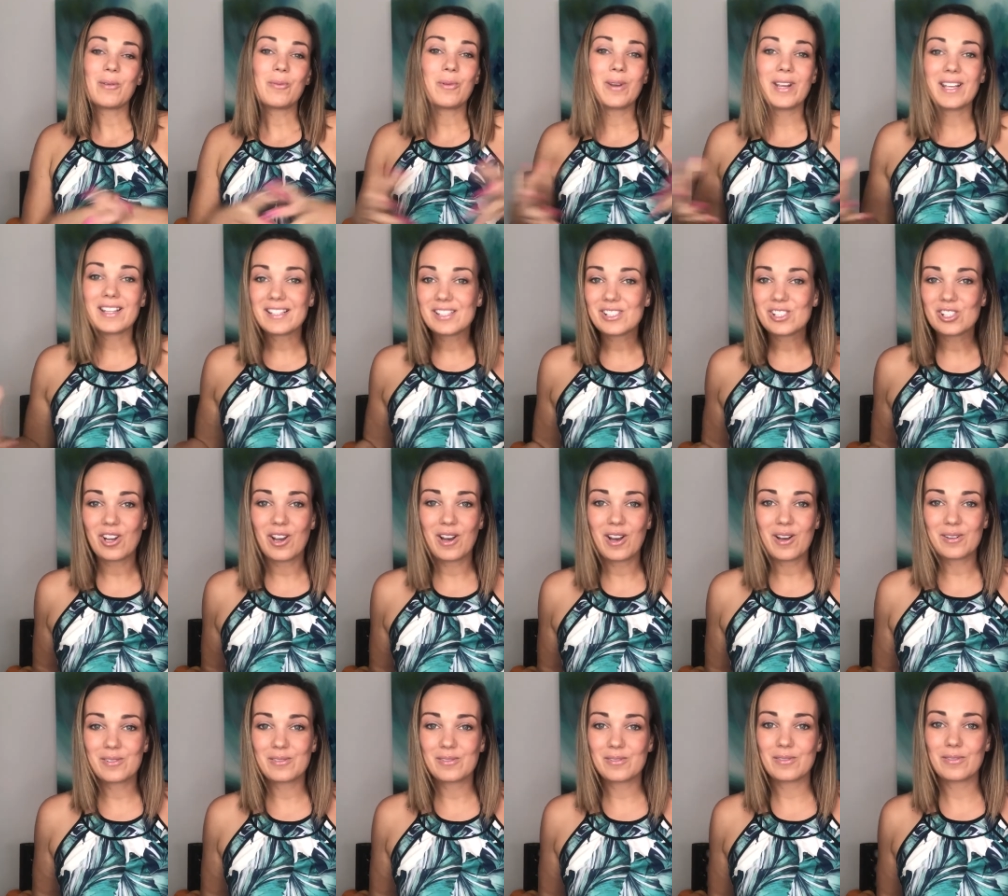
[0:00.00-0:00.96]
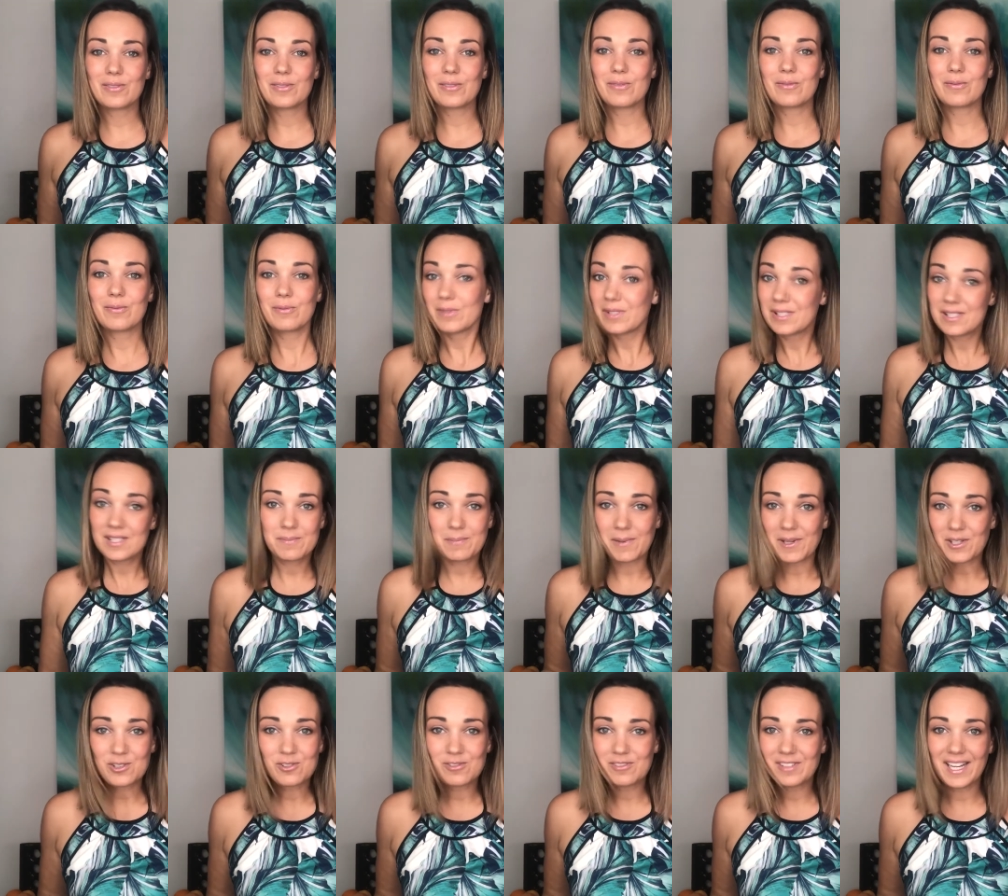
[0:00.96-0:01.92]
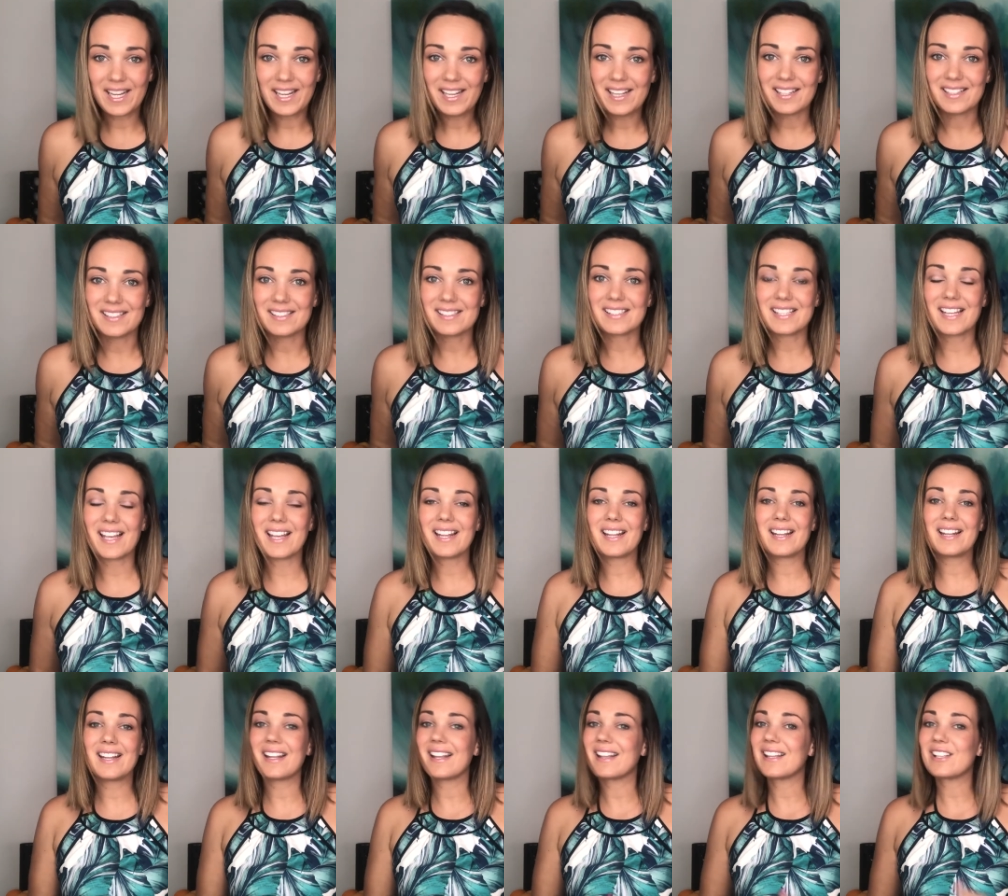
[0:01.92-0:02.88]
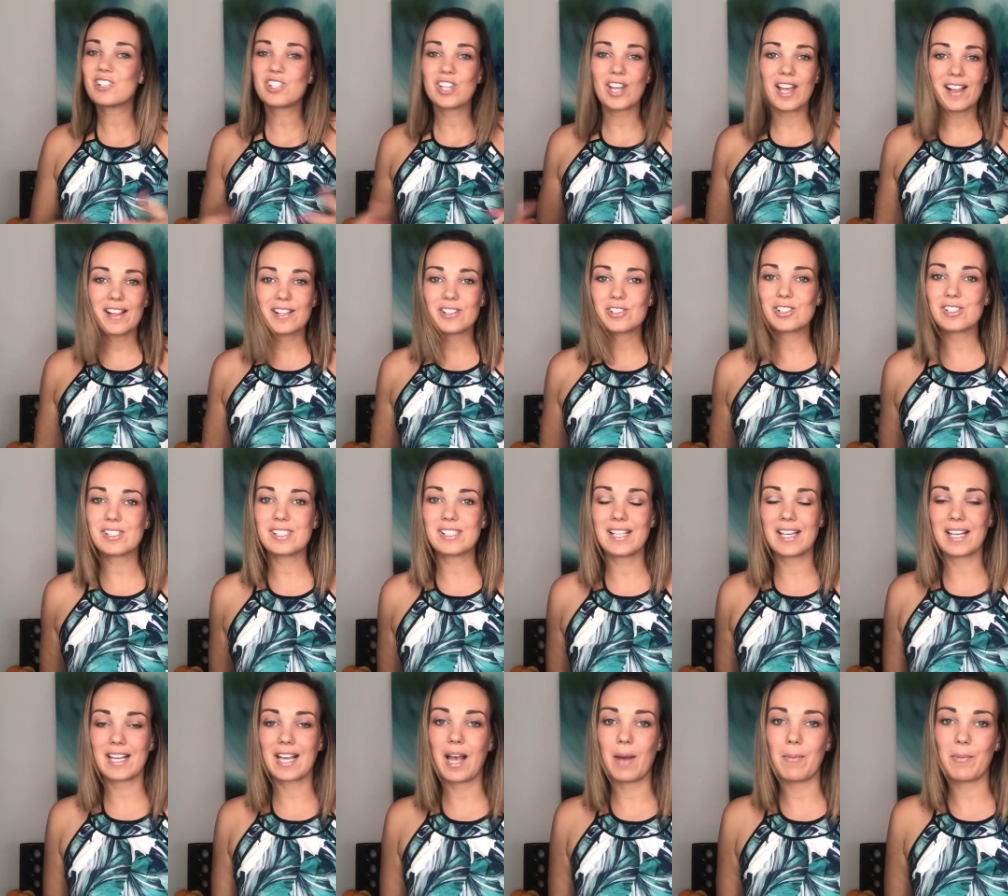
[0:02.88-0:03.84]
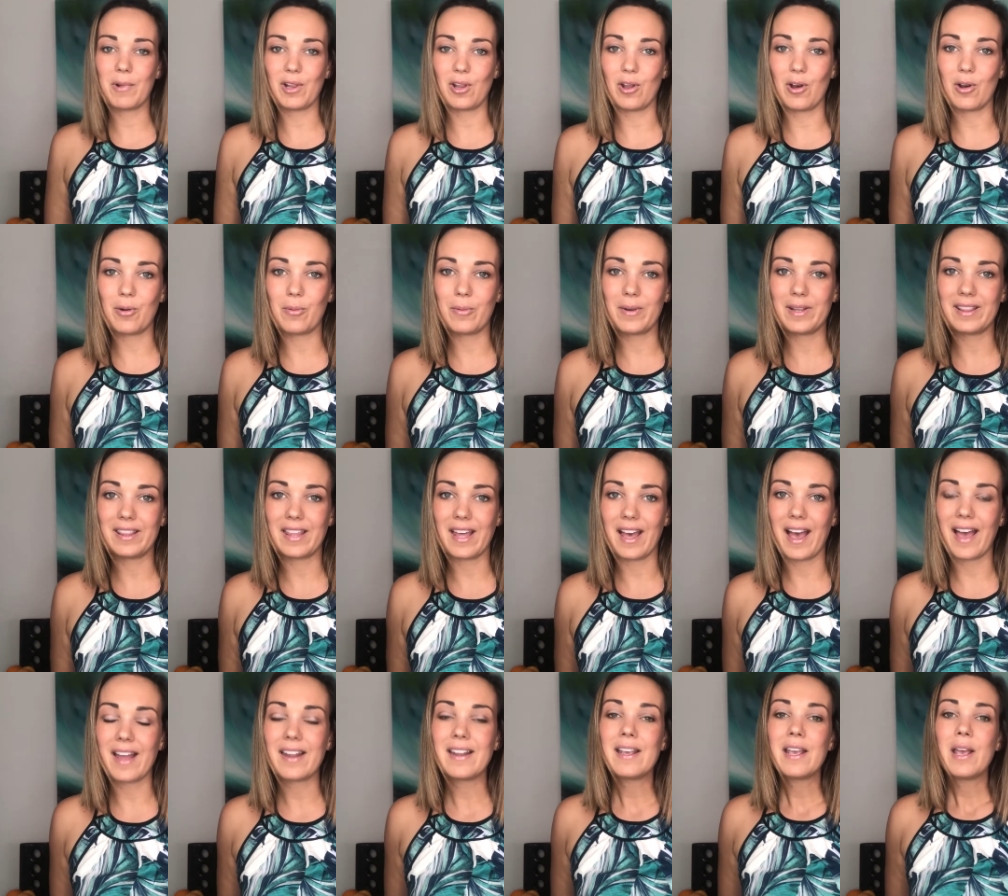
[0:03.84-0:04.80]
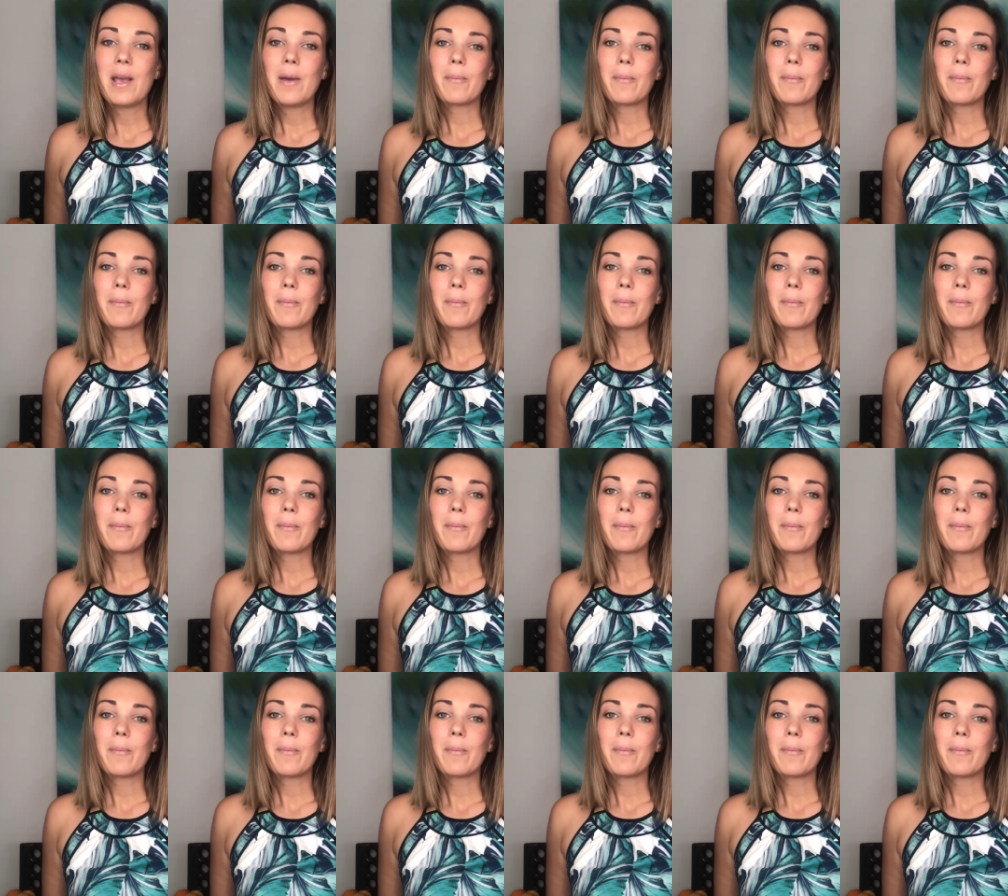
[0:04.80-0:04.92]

with a child with special needs and the challenges that come along with that.